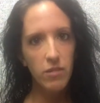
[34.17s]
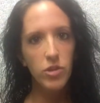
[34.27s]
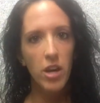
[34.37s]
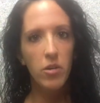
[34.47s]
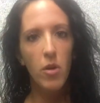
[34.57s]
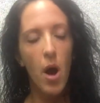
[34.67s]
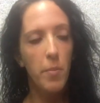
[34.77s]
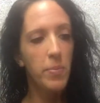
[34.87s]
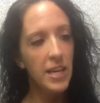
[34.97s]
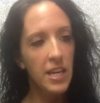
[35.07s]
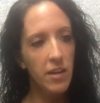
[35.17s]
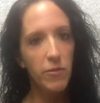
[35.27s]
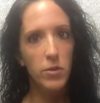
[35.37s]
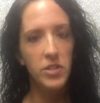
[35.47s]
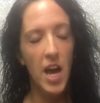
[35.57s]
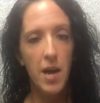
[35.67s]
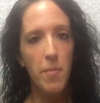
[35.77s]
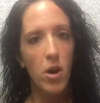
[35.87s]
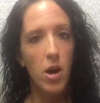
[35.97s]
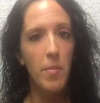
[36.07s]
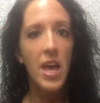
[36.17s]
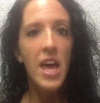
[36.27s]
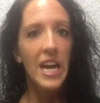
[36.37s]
you juggle being a full-time mom